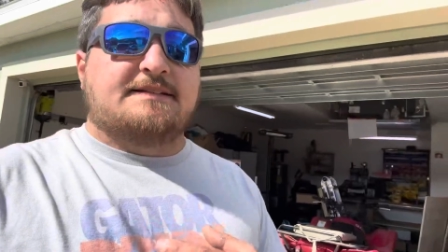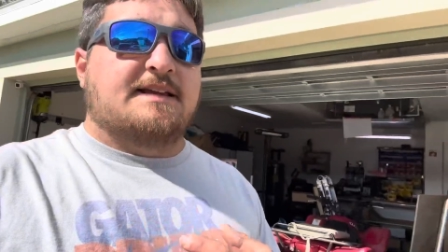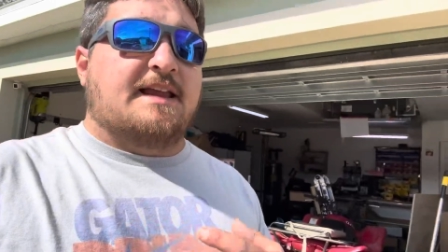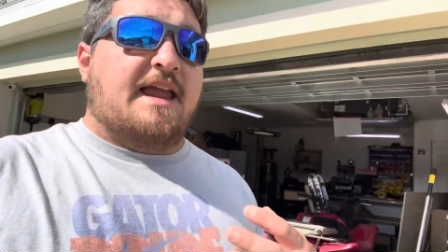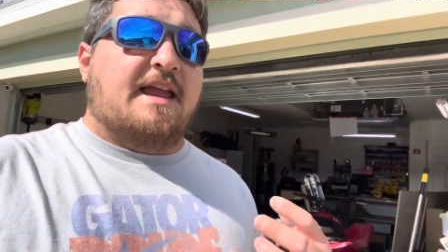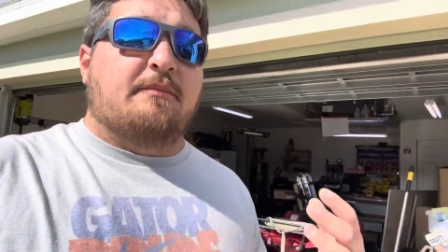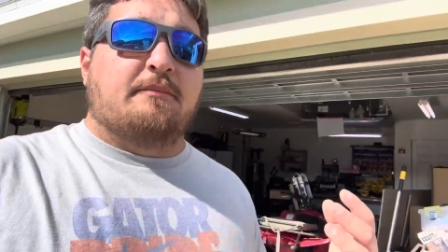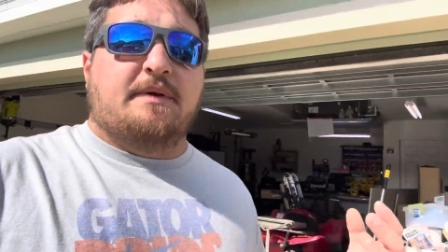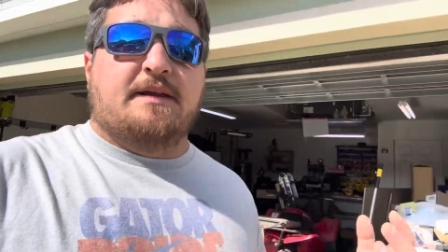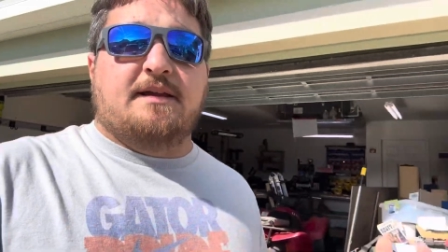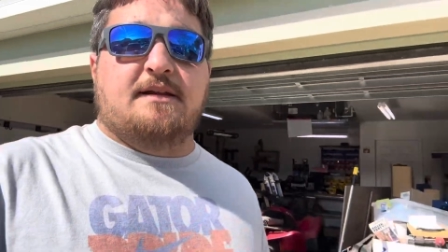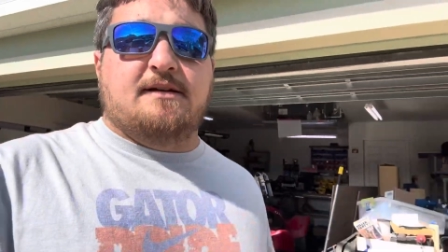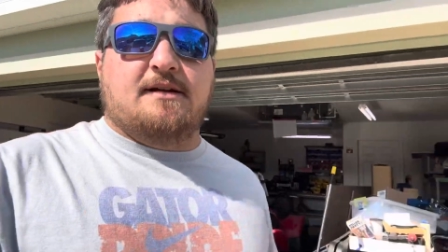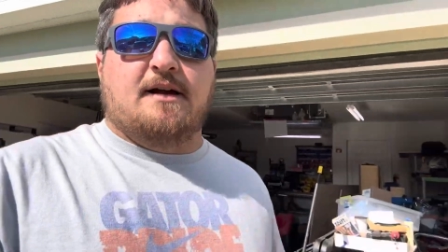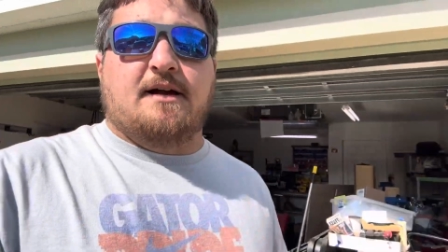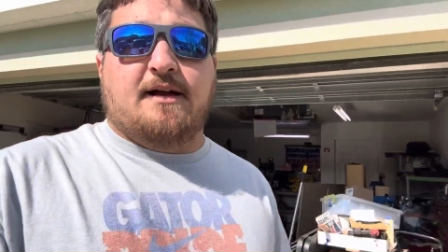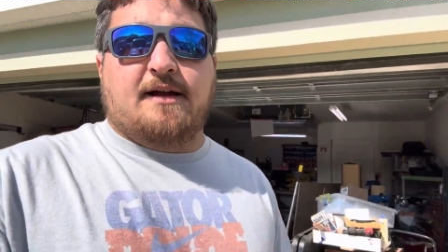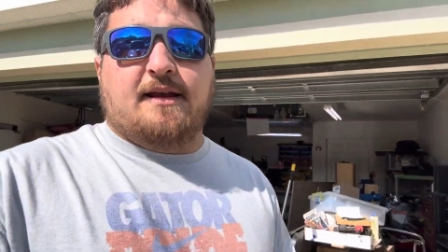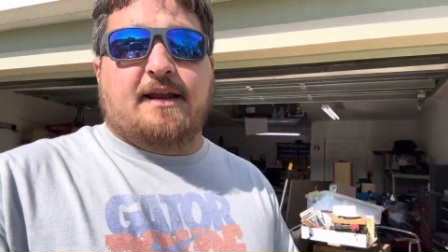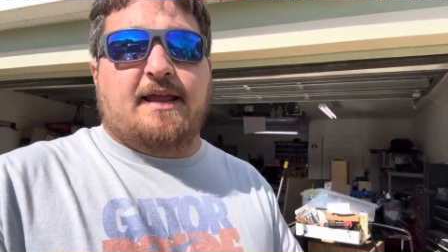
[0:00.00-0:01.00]
can be
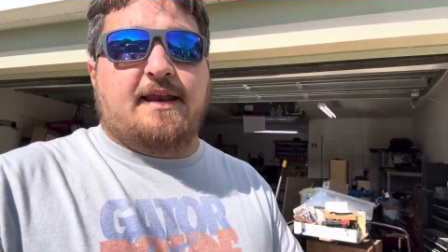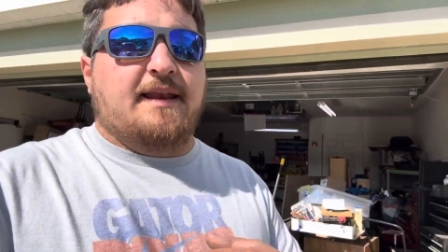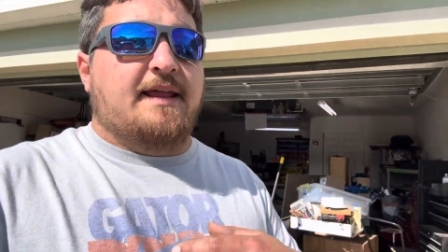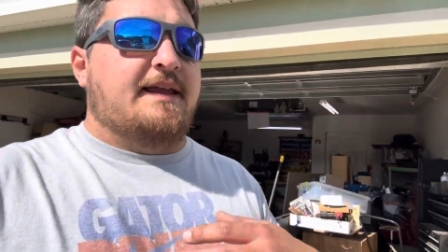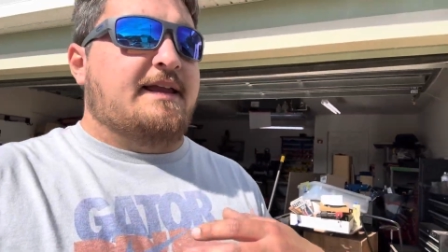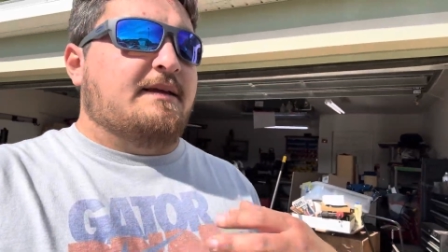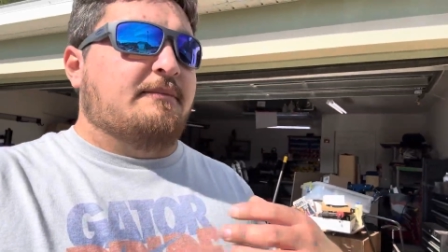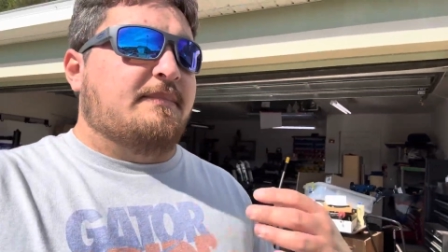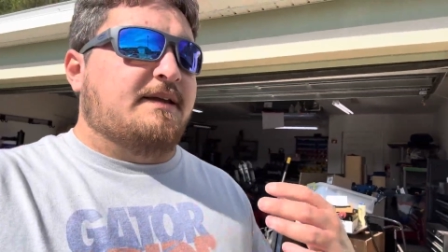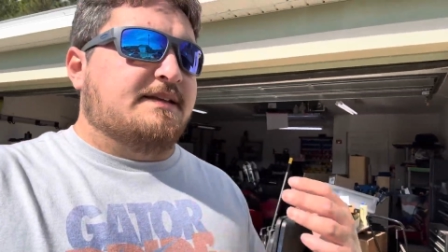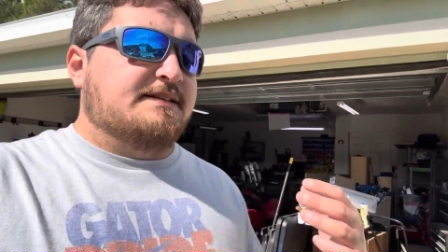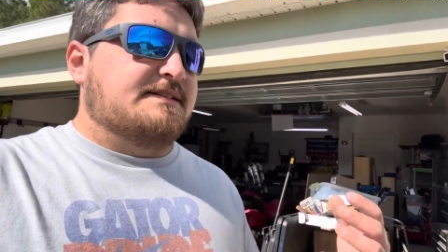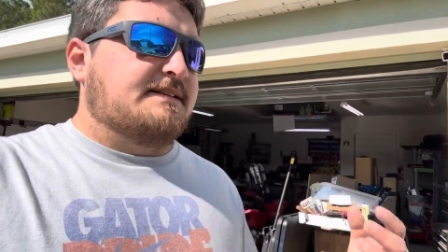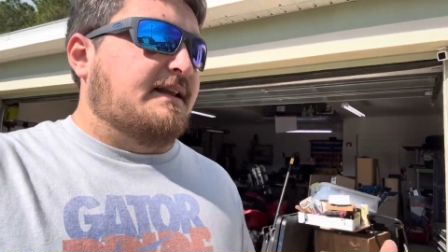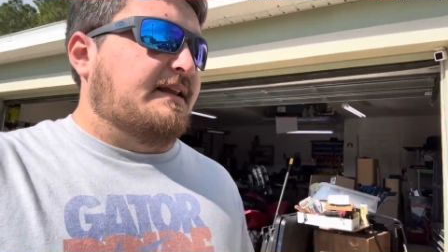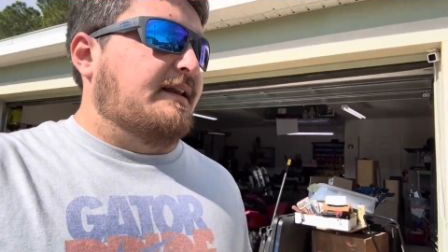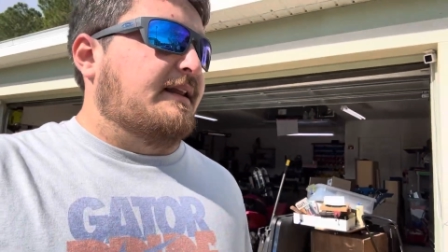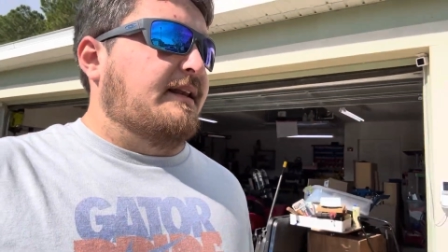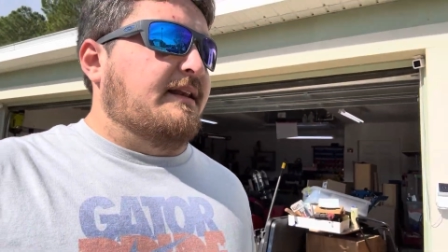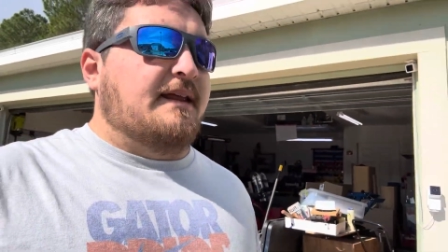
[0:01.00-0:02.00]
cut, and they can be
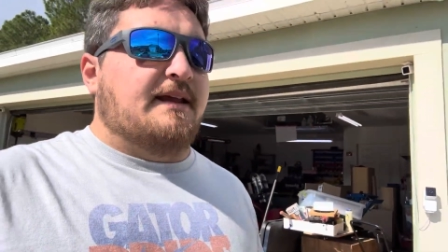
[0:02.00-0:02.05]
extended.